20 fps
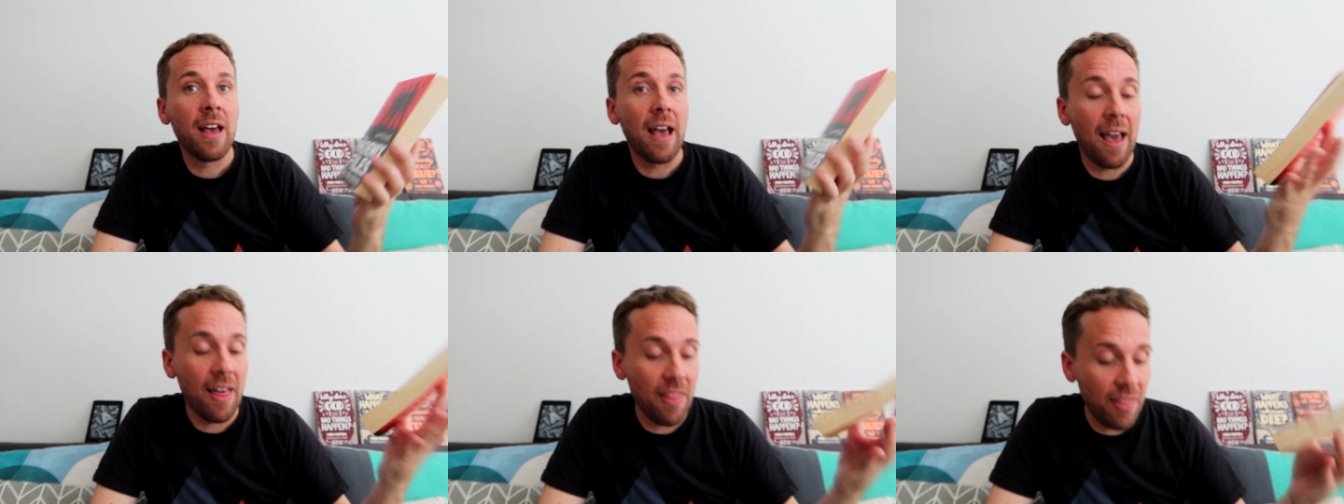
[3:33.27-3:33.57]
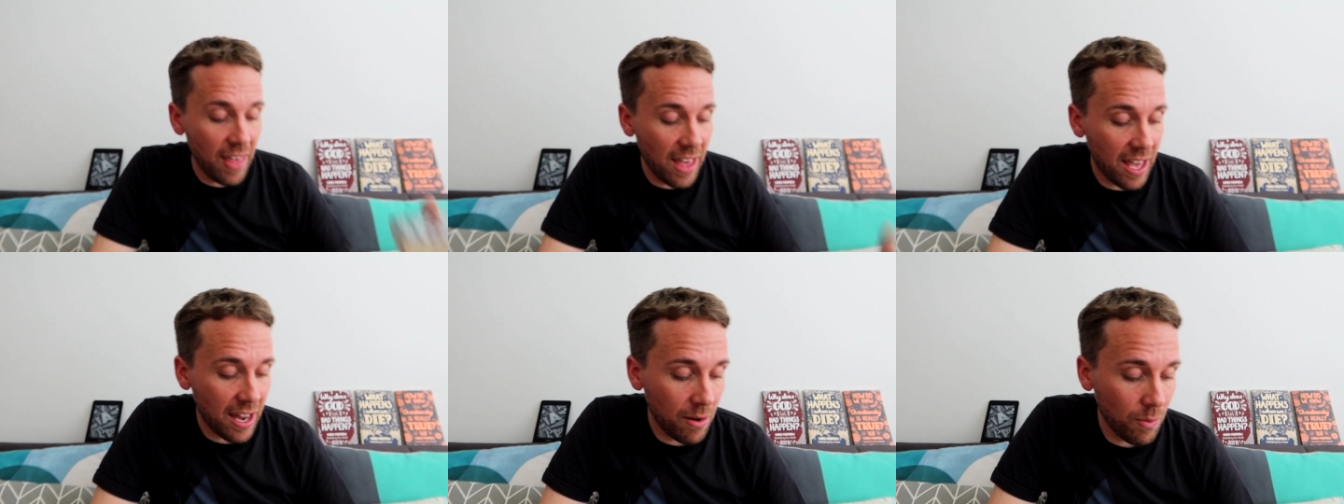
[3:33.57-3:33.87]

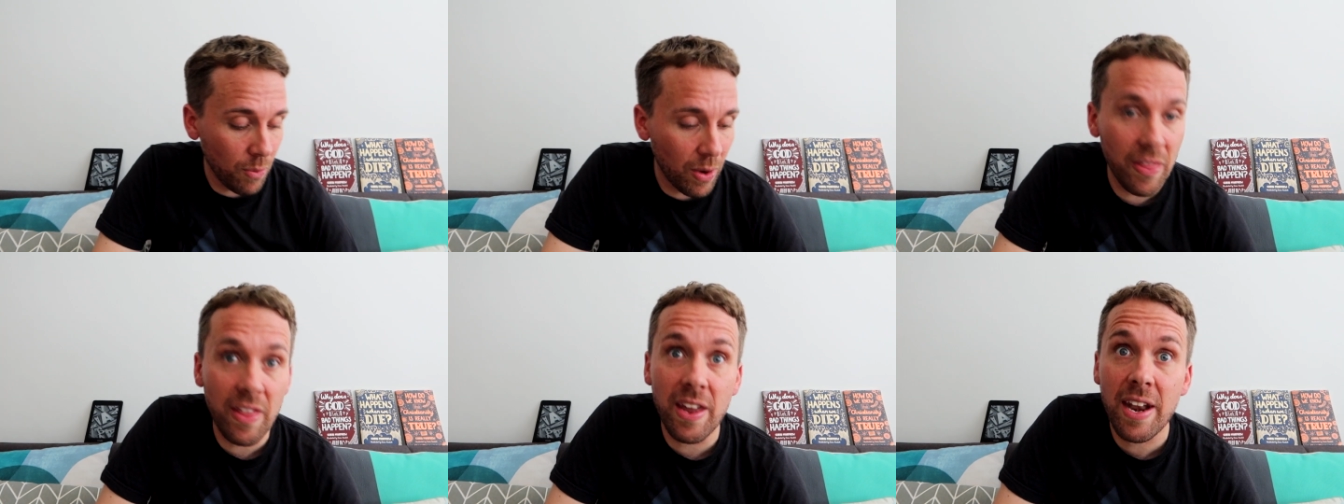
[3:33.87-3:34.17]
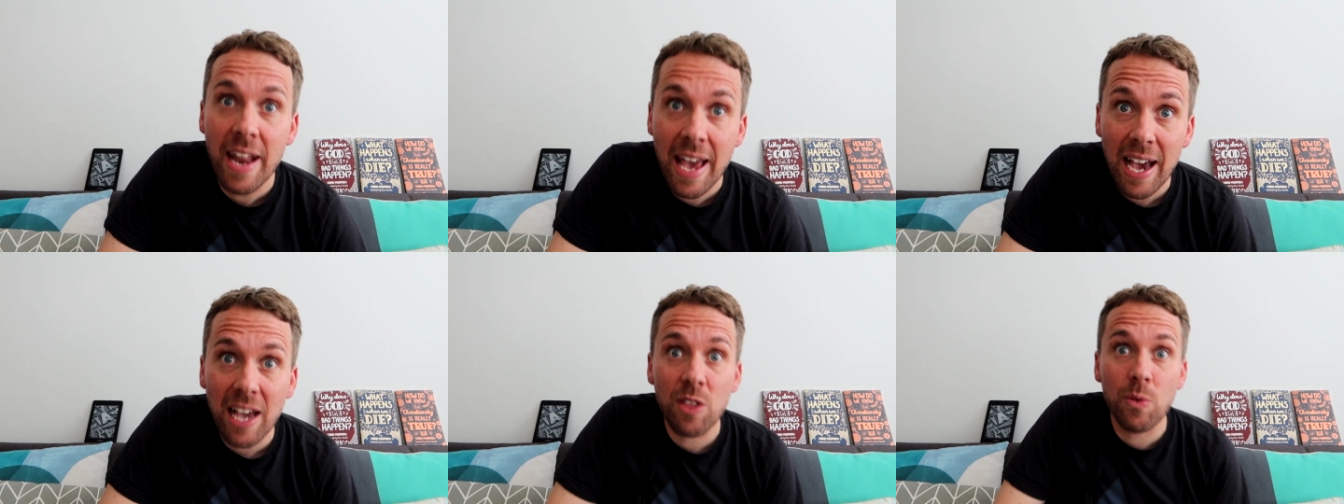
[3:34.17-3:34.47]
And then when the
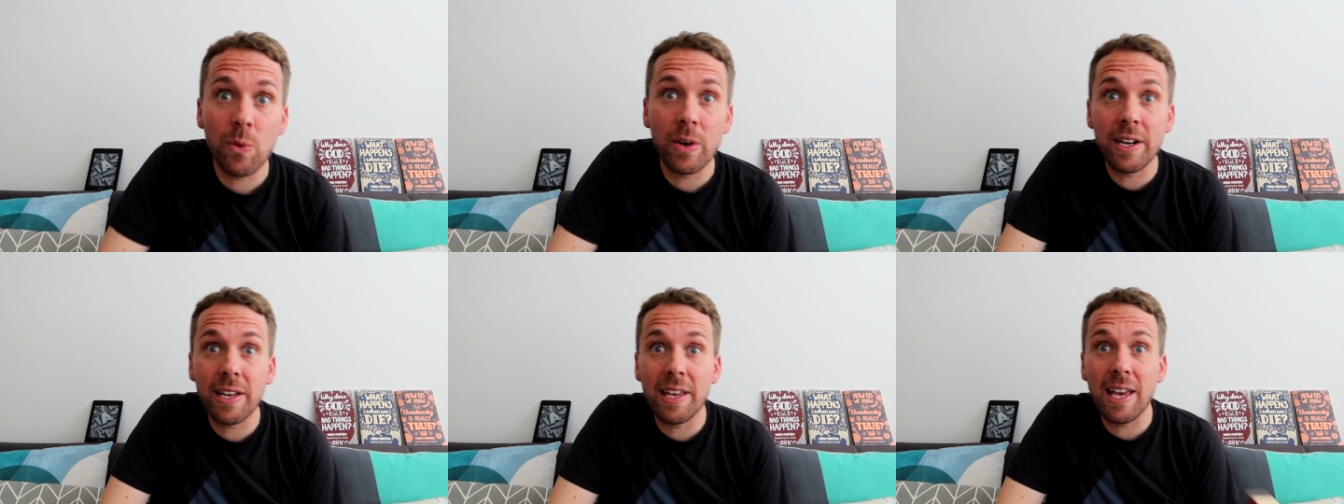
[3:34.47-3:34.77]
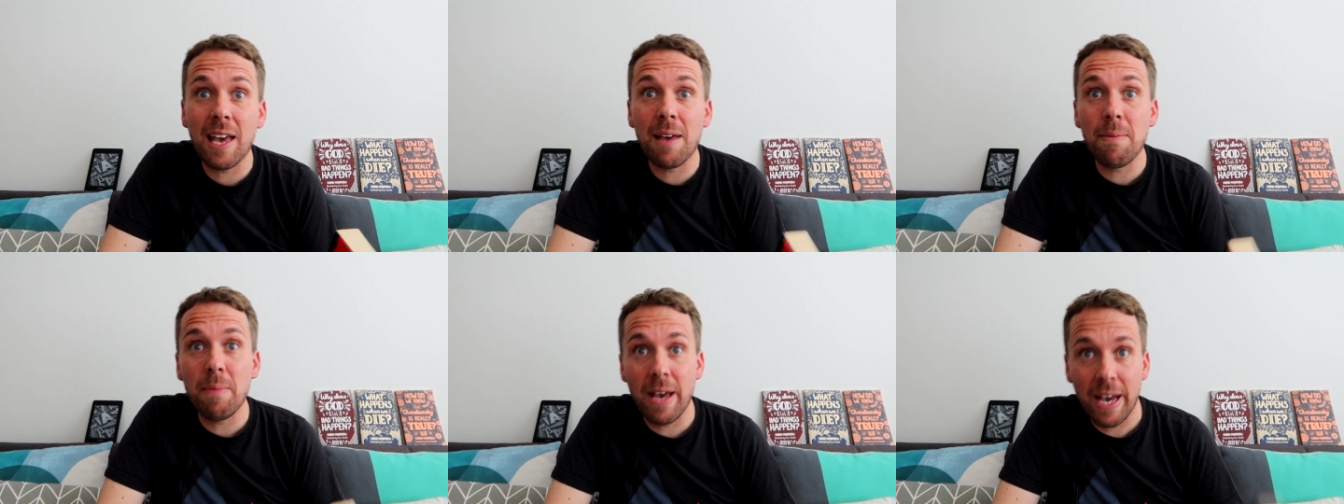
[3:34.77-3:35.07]
next one
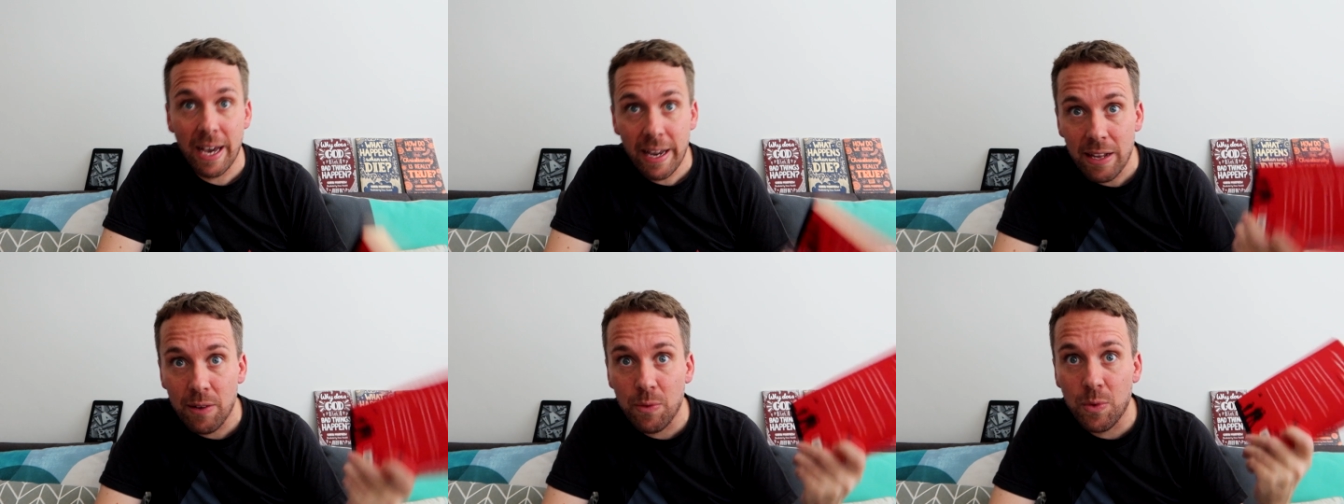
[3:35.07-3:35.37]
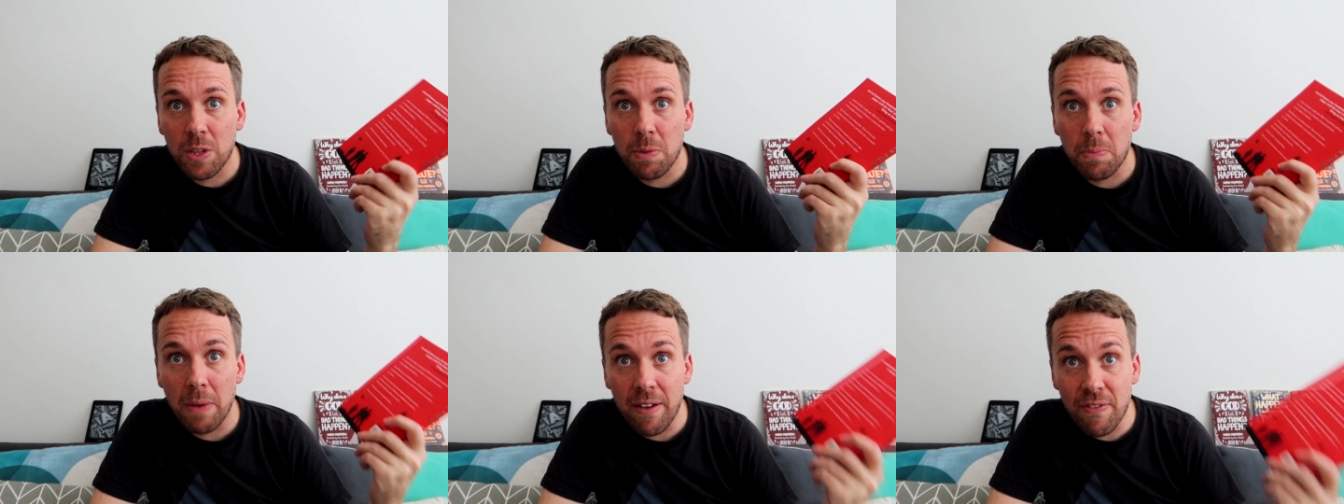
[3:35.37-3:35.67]
came out, it
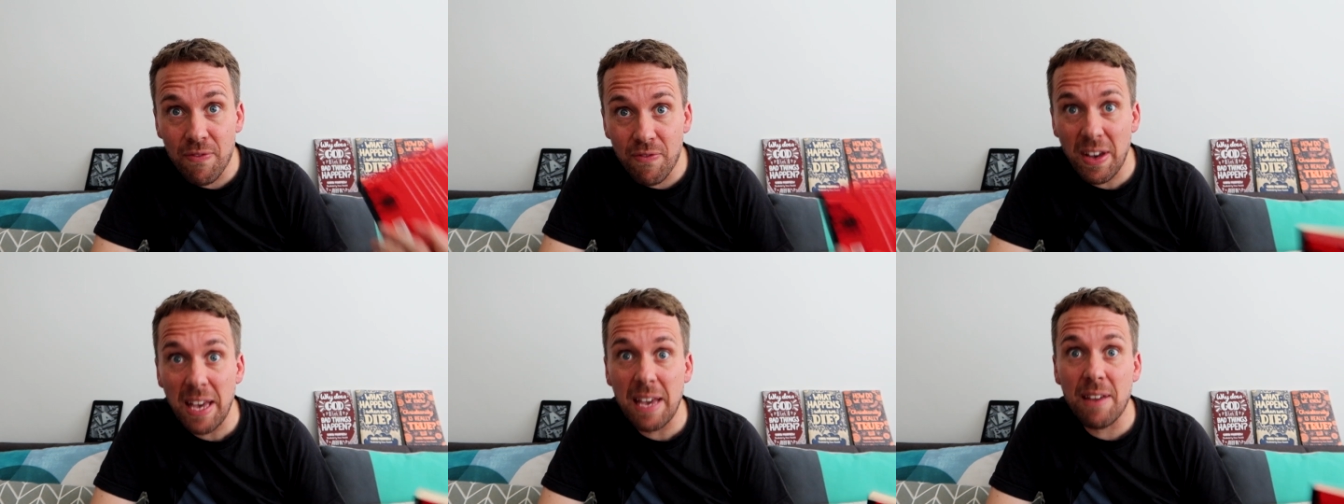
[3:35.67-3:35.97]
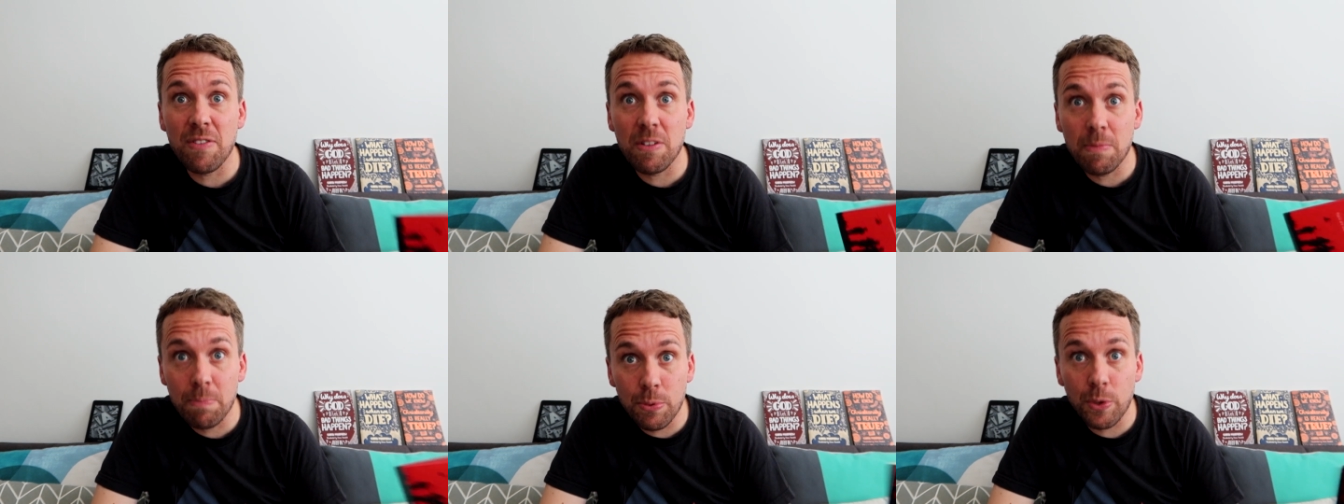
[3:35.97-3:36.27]
was my
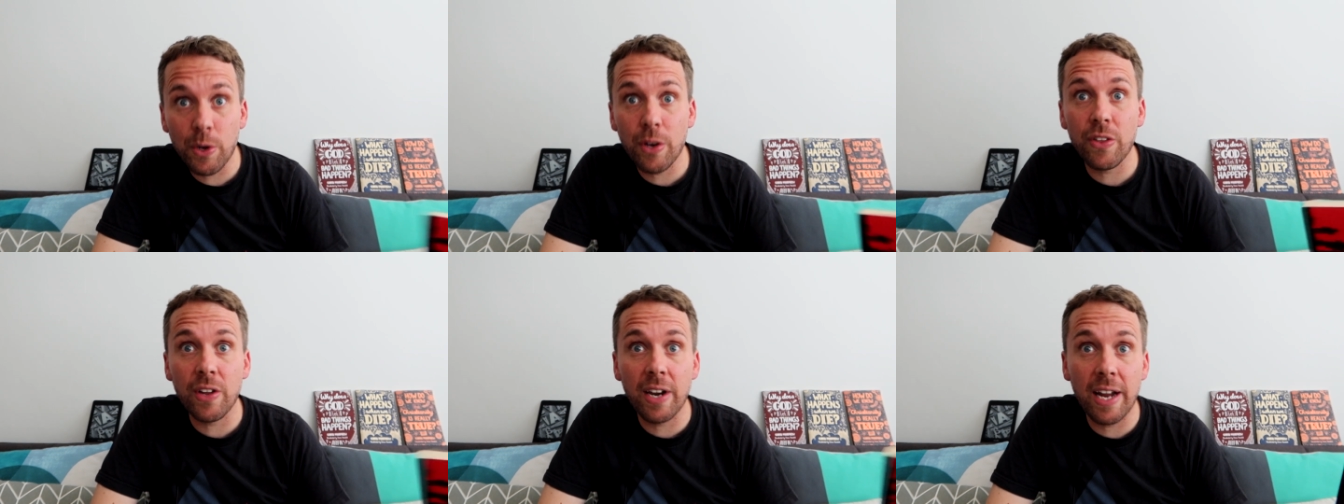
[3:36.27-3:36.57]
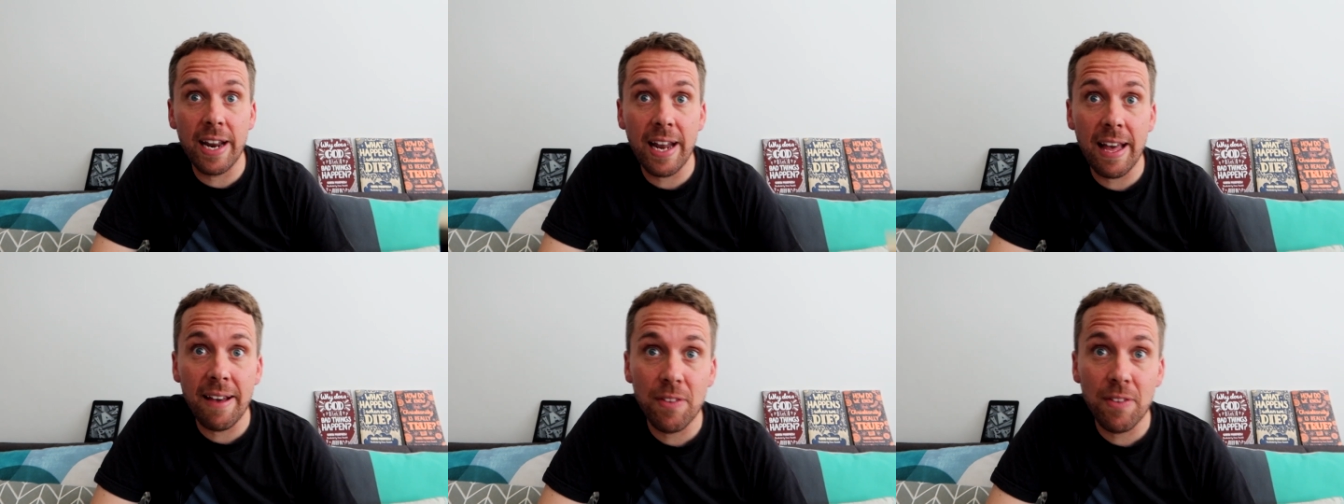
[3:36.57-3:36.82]
favorite book that I'd